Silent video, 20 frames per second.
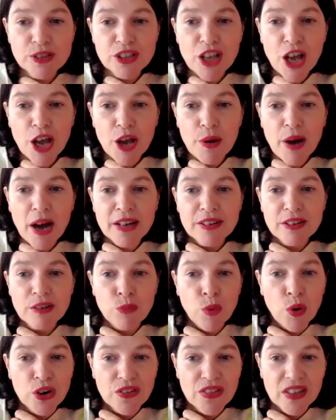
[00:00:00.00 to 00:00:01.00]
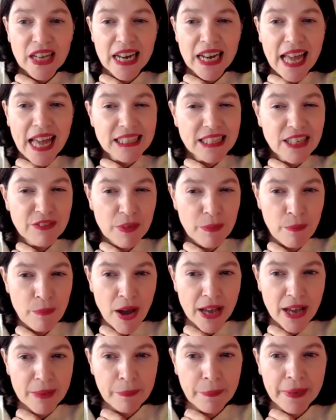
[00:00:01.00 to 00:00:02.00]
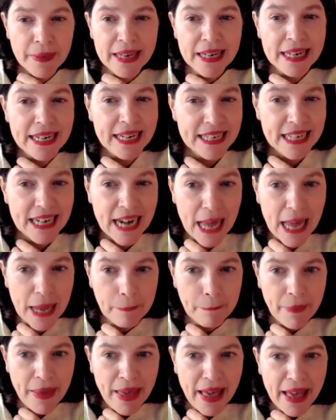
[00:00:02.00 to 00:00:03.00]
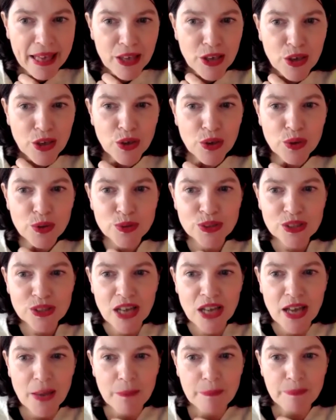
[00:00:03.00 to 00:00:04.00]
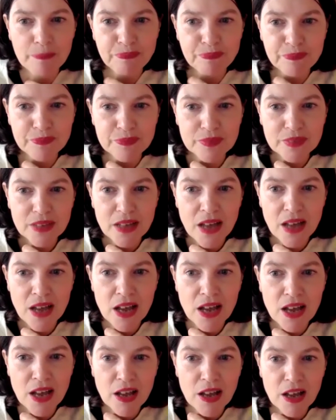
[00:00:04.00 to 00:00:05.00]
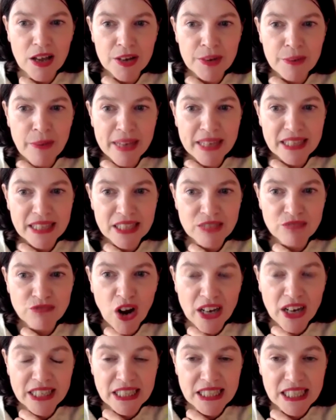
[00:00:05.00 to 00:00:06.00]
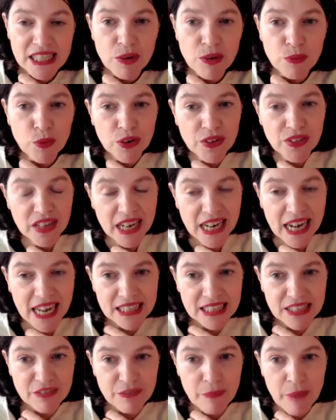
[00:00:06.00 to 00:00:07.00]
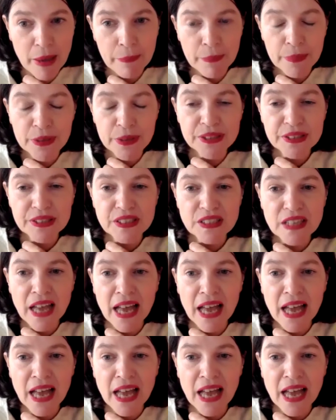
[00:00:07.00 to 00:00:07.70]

So I, one of the collective, it might be Lina Langbeck, who's um, uh, an amazing writer and one of the collective members.